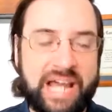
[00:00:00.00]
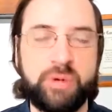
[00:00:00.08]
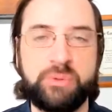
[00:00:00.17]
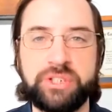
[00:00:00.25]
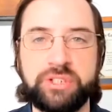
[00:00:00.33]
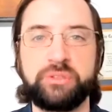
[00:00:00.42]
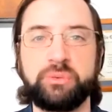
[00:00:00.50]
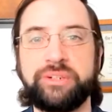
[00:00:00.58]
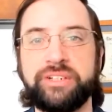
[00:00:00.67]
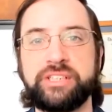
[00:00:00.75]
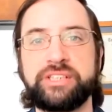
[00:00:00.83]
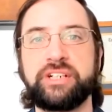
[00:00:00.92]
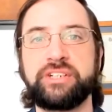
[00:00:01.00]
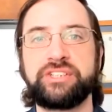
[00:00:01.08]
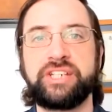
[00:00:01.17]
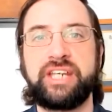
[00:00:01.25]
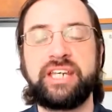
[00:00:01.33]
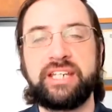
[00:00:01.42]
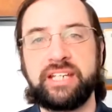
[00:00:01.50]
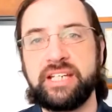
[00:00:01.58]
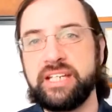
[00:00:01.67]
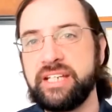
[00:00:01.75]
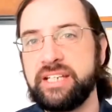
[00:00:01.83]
downturn really starts to hit.